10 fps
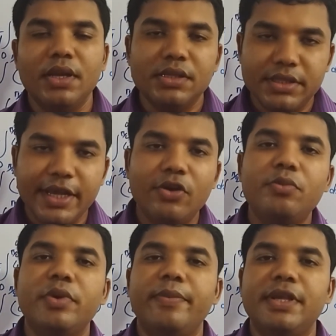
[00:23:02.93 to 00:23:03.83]
Stay home,
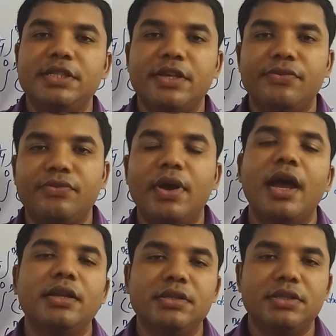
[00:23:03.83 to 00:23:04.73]
remain safe,
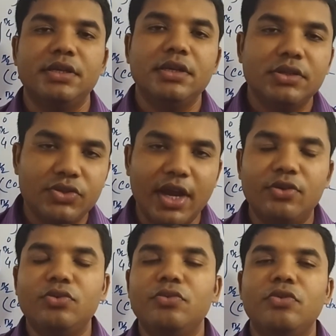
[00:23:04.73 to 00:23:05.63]
and try
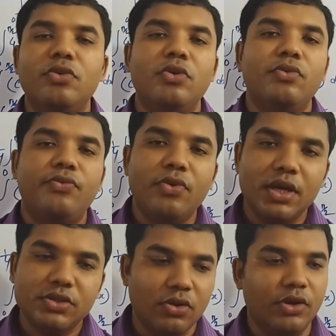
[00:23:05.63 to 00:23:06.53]
to
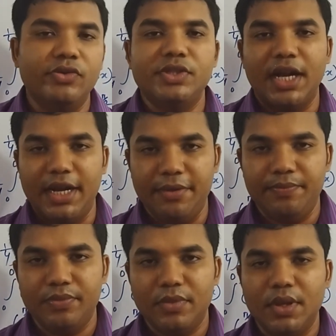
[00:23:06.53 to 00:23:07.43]
focus on your study.
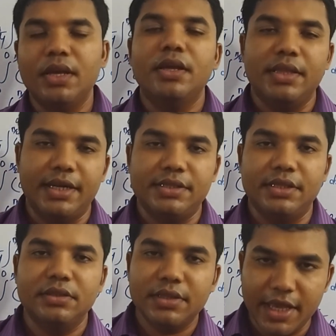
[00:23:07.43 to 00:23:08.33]
That's it.
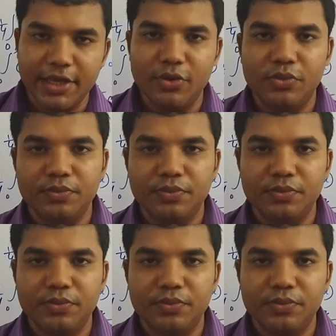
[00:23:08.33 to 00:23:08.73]
Thank you.